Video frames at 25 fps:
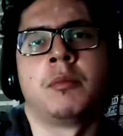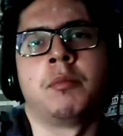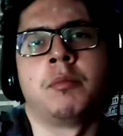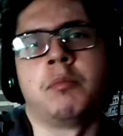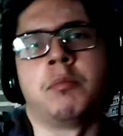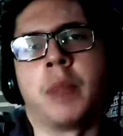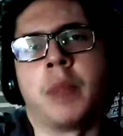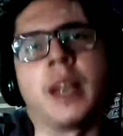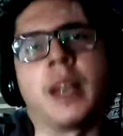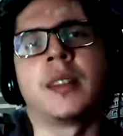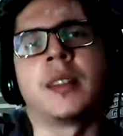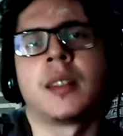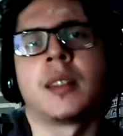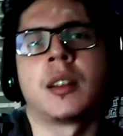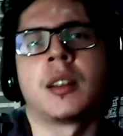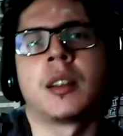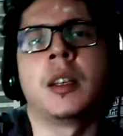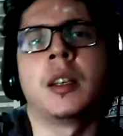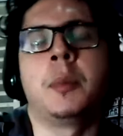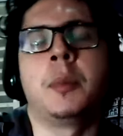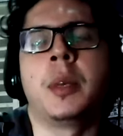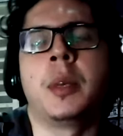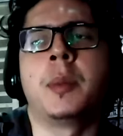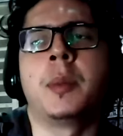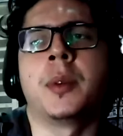basically
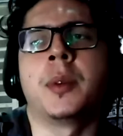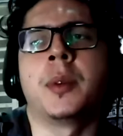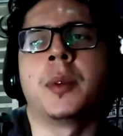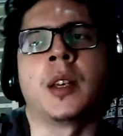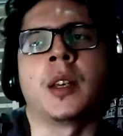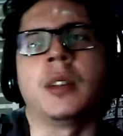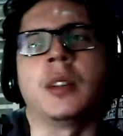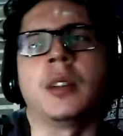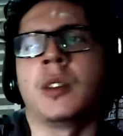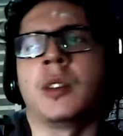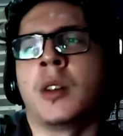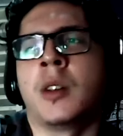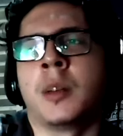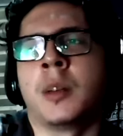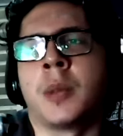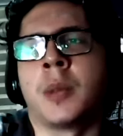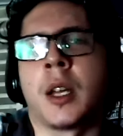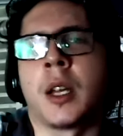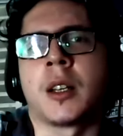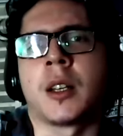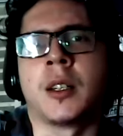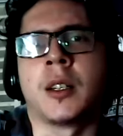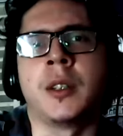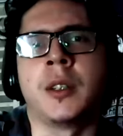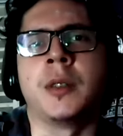people saying, no, I'm not
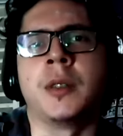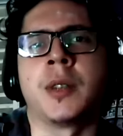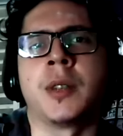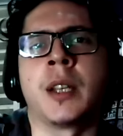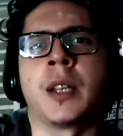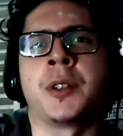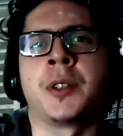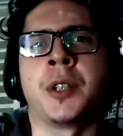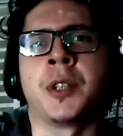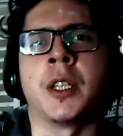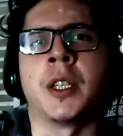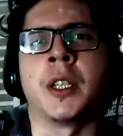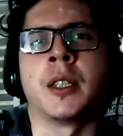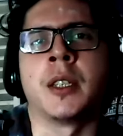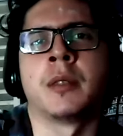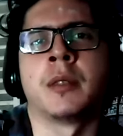going to use that shit.